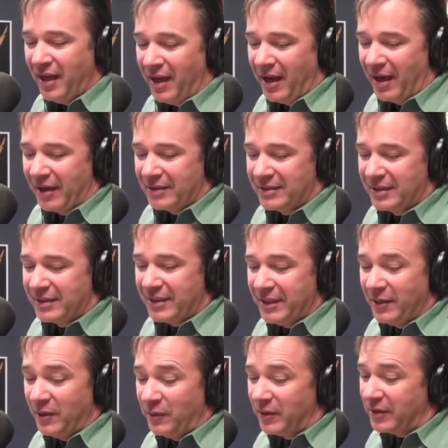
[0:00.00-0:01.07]
to
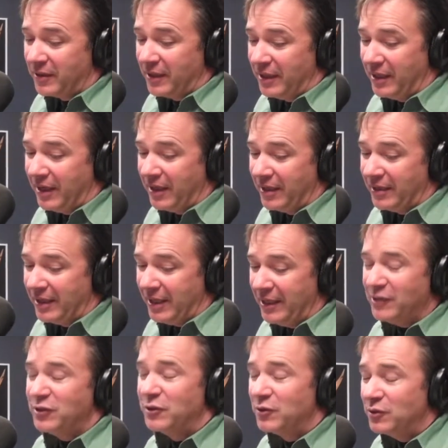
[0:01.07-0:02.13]
deal with the
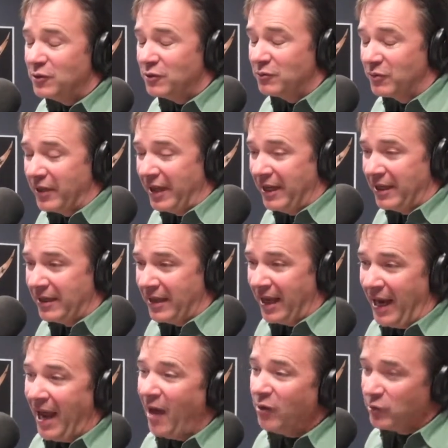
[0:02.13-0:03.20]
issues relating to that
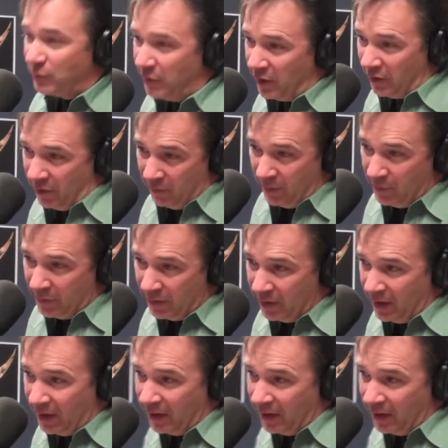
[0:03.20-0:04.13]
House bill that we've been